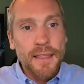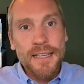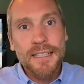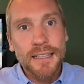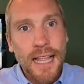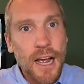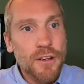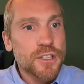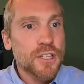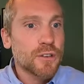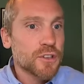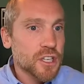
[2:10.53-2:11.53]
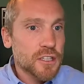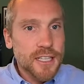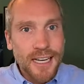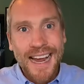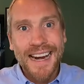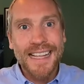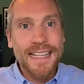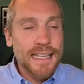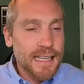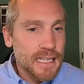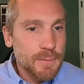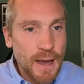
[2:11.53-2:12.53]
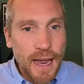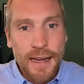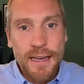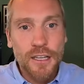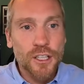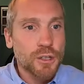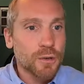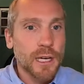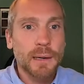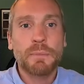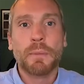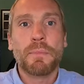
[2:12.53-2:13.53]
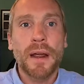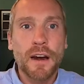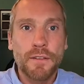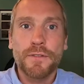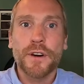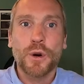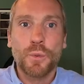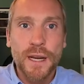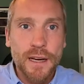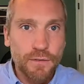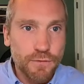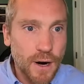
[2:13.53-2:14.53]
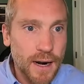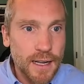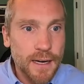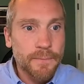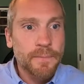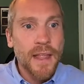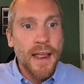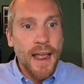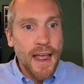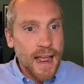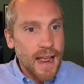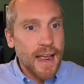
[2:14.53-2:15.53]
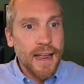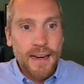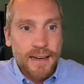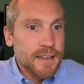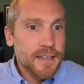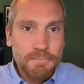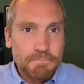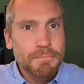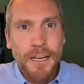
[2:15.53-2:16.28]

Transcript: this allows you just to kind of ease back into it, prepare for your week of running, and,